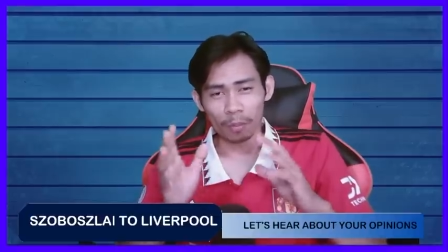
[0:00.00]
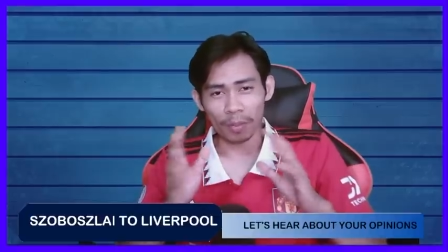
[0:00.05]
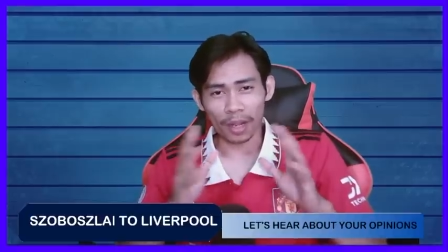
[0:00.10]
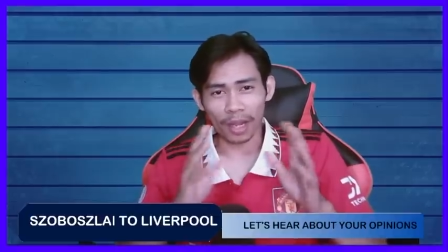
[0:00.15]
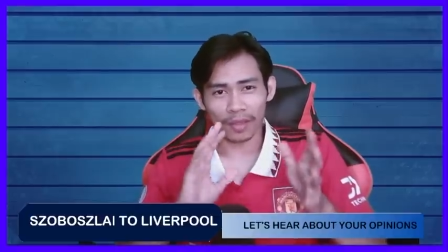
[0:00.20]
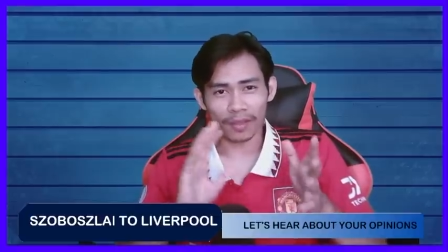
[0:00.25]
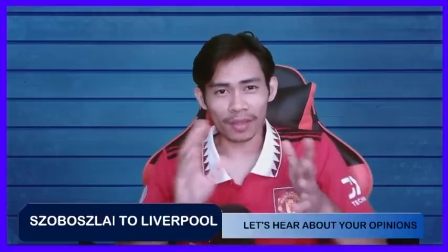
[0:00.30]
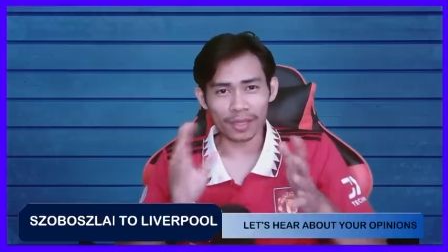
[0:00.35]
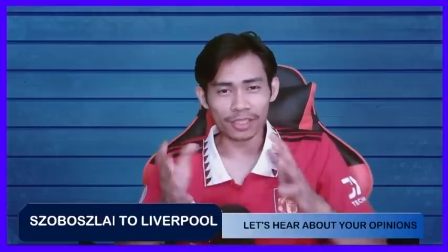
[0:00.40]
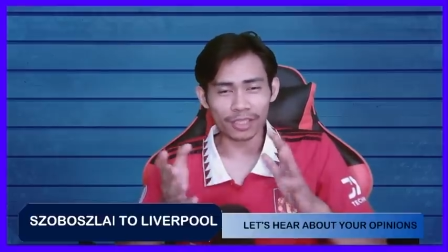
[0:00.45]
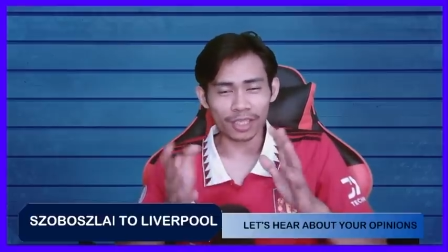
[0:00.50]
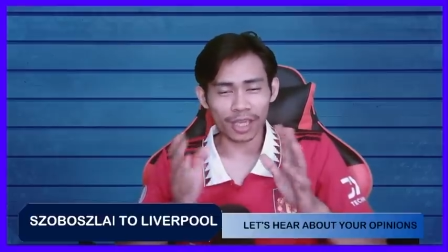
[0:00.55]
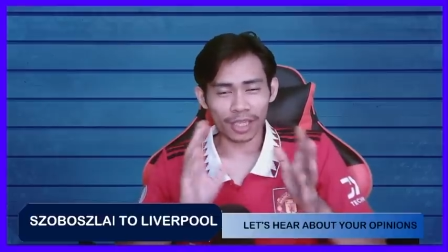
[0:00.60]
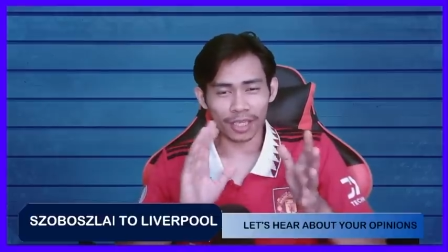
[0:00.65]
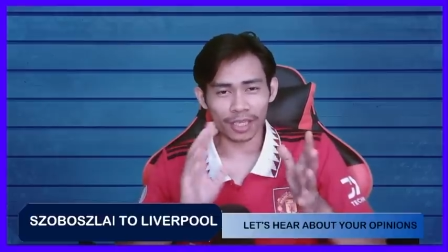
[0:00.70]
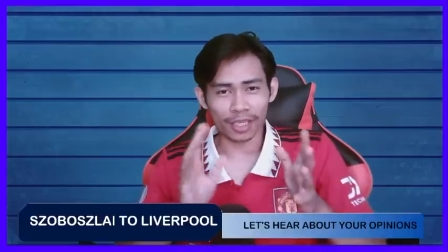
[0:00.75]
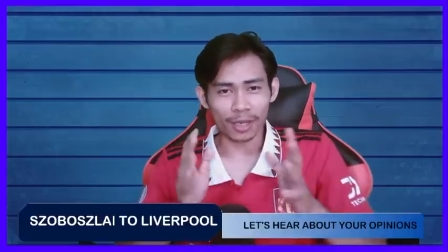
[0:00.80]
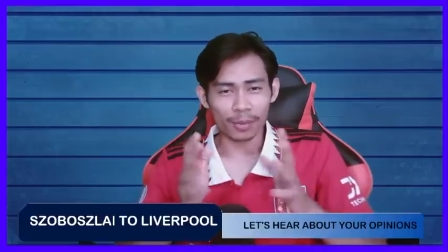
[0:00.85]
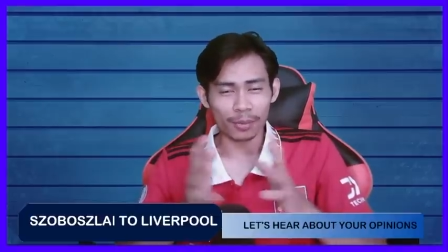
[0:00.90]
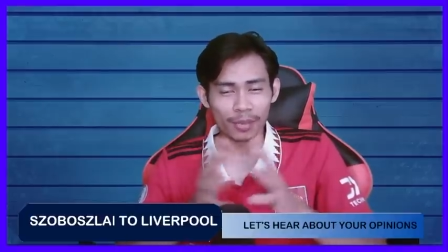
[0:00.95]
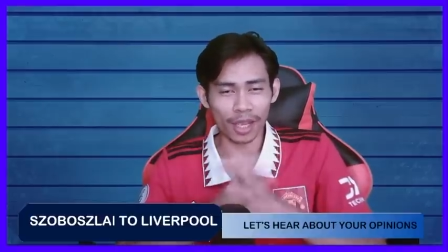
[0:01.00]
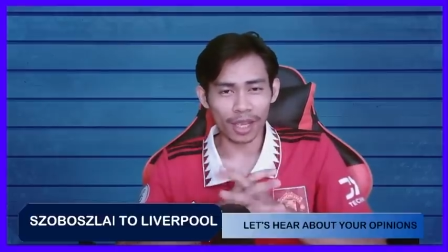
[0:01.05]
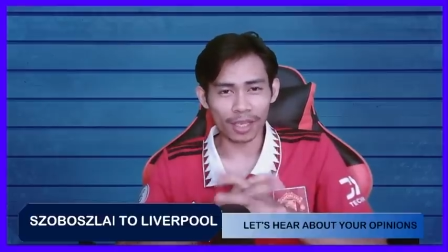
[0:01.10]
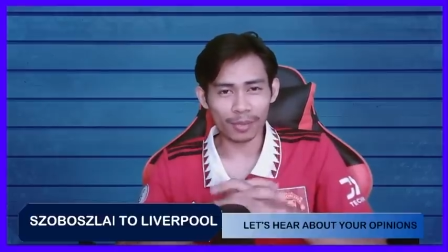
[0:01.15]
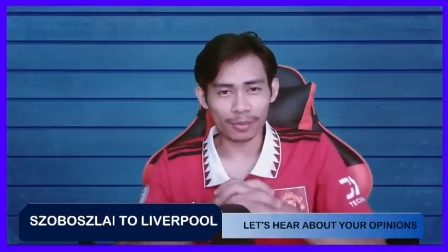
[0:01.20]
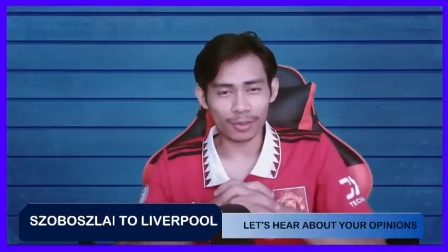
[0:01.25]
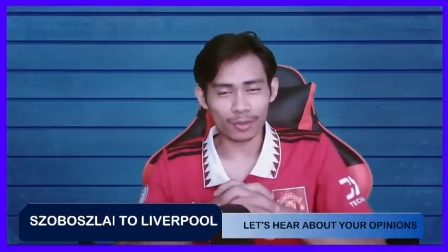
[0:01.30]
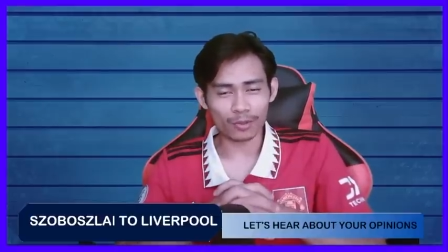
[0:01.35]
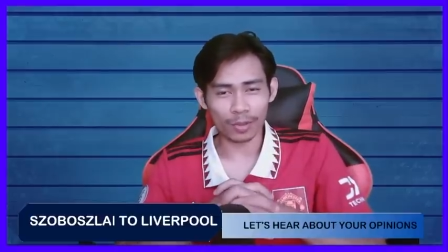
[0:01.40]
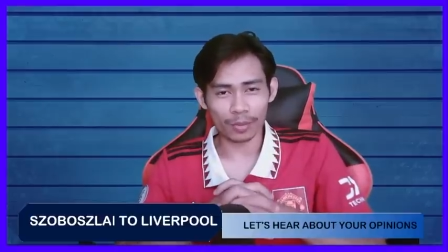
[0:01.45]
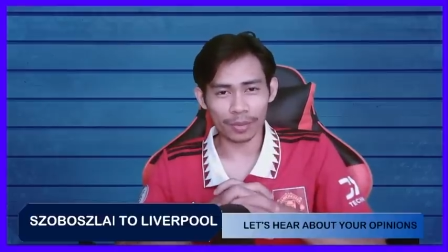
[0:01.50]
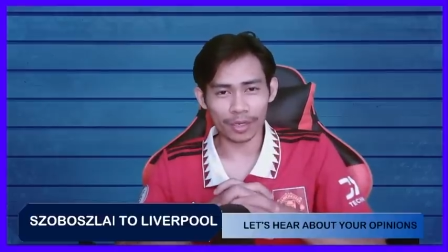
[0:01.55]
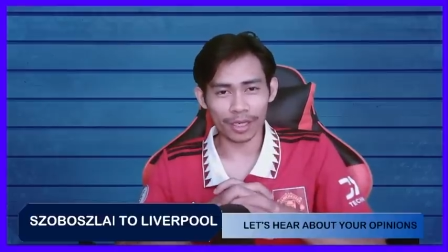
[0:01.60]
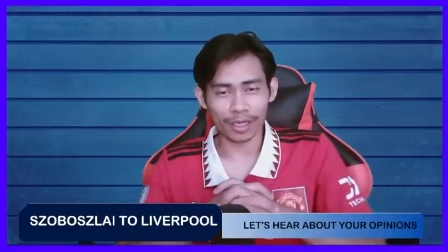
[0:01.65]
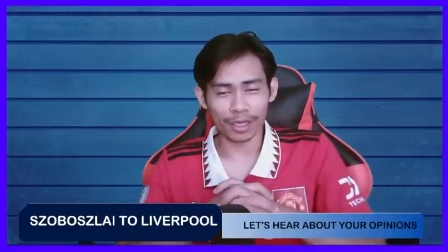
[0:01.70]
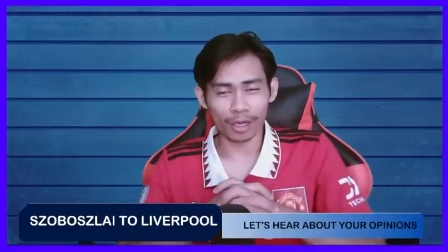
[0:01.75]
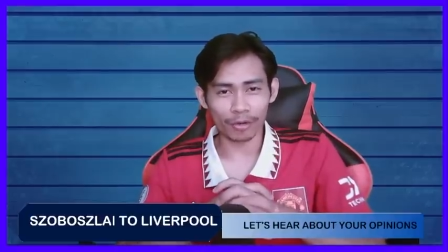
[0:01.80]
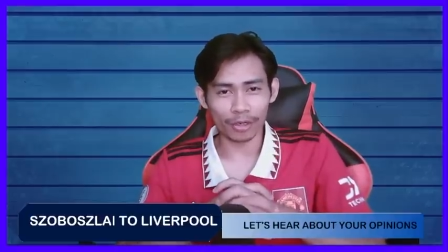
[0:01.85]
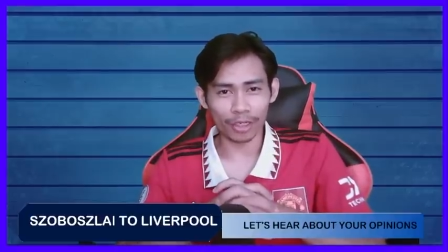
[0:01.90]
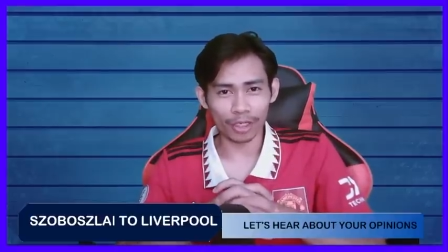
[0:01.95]
But I am going to be
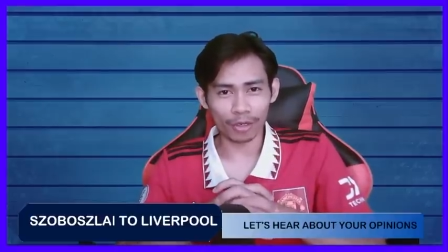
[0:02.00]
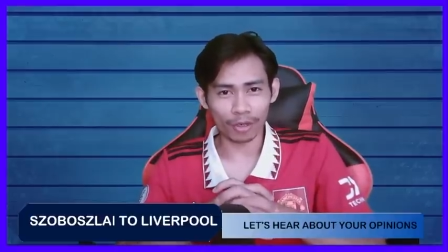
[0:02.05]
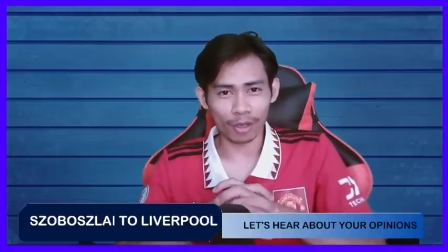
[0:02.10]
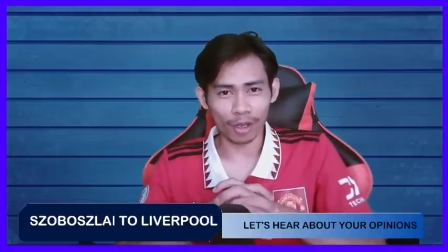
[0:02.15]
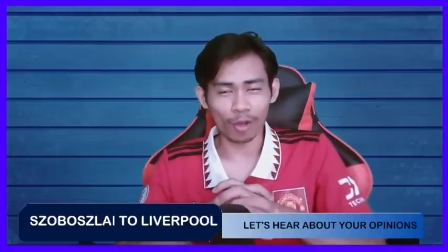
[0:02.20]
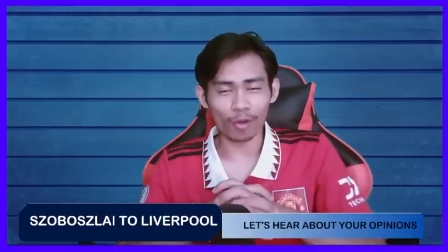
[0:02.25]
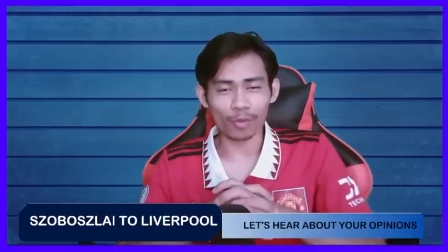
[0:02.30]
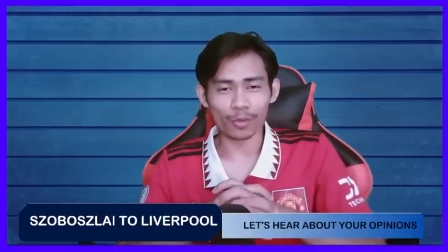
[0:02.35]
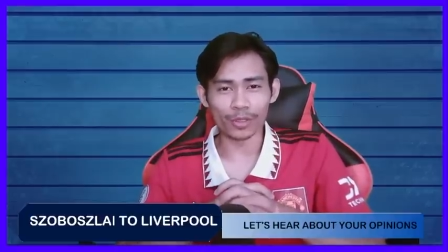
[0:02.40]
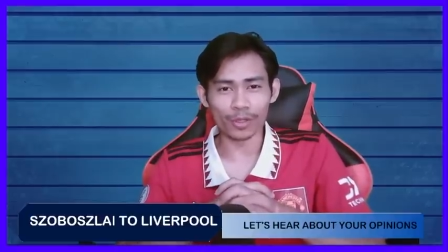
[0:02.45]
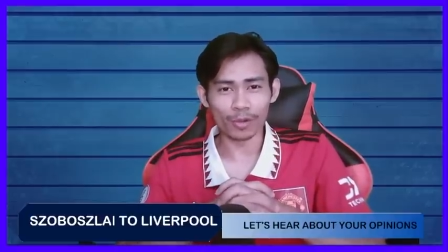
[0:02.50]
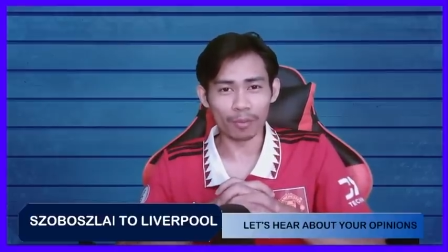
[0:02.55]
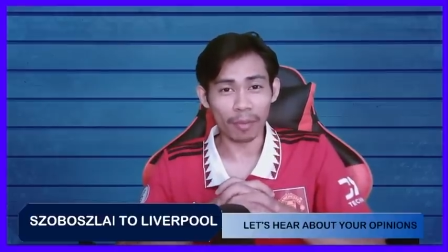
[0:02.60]
now the video.